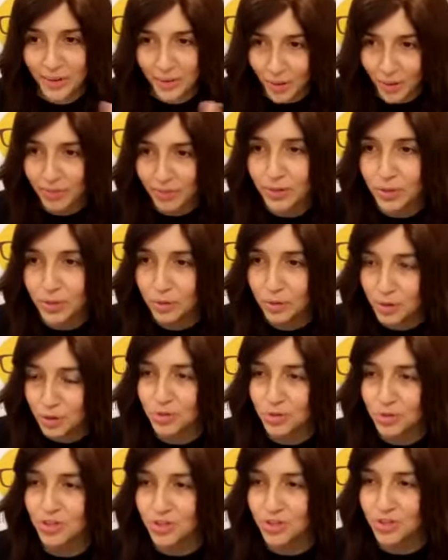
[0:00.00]
Whoever you
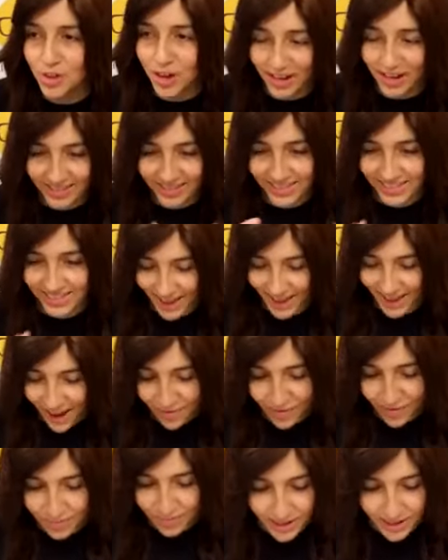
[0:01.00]
choose to trust,
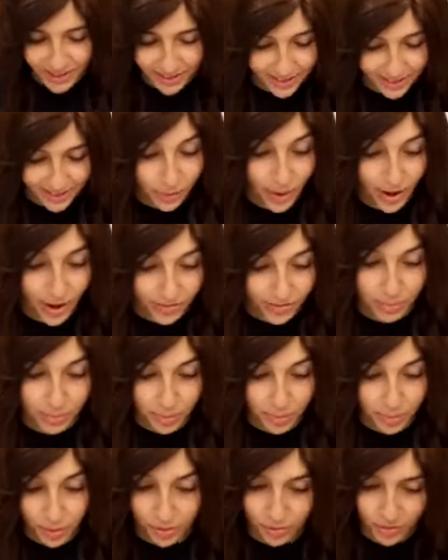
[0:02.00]
have in mind that they don't have to be
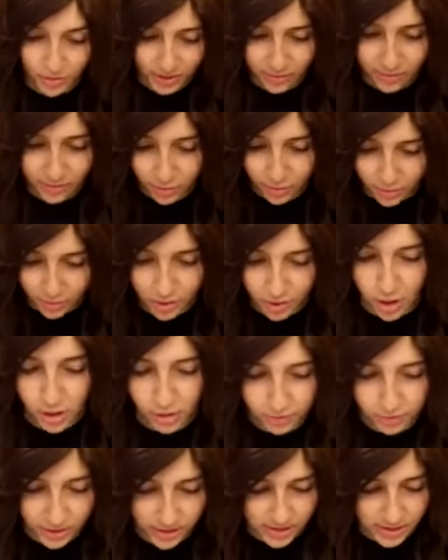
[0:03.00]
perfect and fulfill all
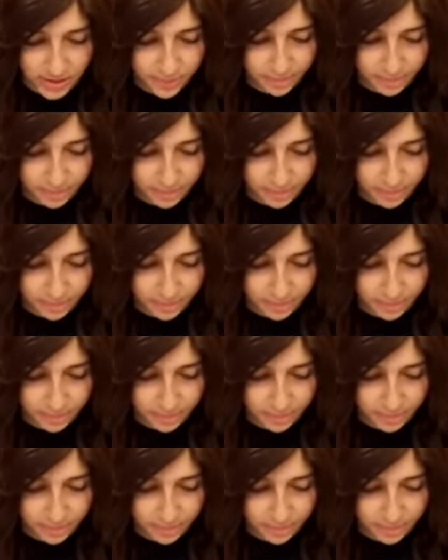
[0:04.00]
of this.